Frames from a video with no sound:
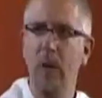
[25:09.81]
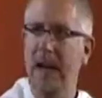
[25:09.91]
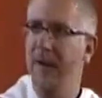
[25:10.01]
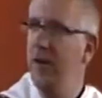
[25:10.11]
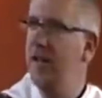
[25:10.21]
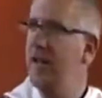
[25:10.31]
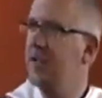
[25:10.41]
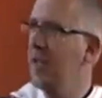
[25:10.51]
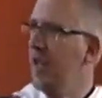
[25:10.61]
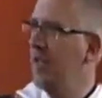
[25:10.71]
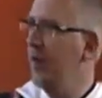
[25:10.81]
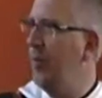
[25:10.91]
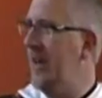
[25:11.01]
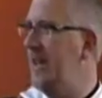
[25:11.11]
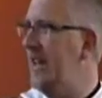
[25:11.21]
Whatever it is
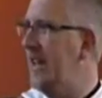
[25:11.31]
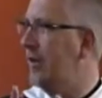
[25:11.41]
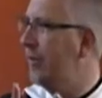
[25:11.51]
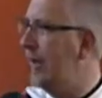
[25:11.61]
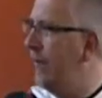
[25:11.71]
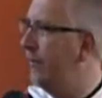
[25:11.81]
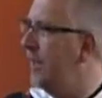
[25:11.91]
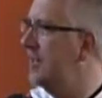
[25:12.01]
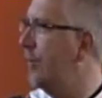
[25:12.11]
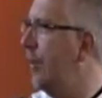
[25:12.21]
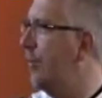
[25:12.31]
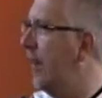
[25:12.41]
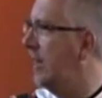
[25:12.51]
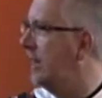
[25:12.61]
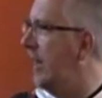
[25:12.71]
that we need, whatever it is that we
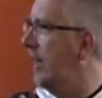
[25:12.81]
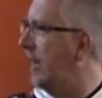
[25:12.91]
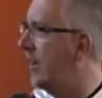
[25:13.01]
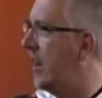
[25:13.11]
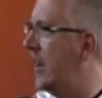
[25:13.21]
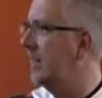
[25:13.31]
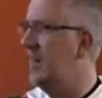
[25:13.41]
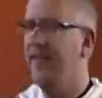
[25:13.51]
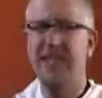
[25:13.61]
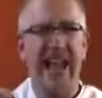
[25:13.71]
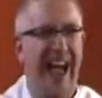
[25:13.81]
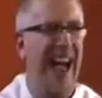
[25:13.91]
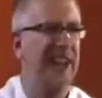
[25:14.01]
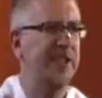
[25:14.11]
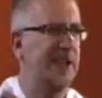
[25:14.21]
want, that God can give us,
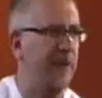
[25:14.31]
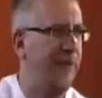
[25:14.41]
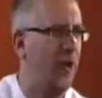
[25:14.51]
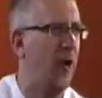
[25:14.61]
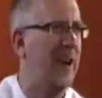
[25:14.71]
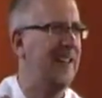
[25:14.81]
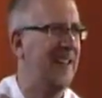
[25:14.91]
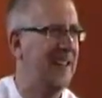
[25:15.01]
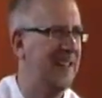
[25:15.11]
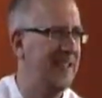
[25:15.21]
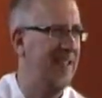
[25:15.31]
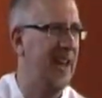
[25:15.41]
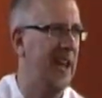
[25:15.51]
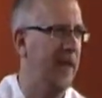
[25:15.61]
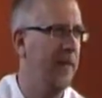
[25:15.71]
ask for it
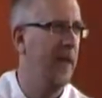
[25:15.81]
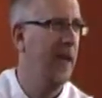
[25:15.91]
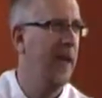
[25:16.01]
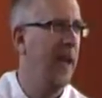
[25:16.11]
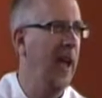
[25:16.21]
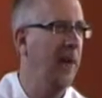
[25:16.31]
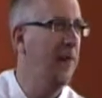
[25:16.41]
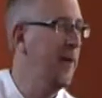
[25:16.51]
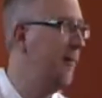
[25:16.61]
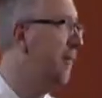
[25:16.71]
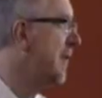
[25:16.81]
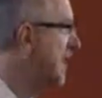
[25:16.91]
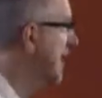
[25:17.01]
today. And we will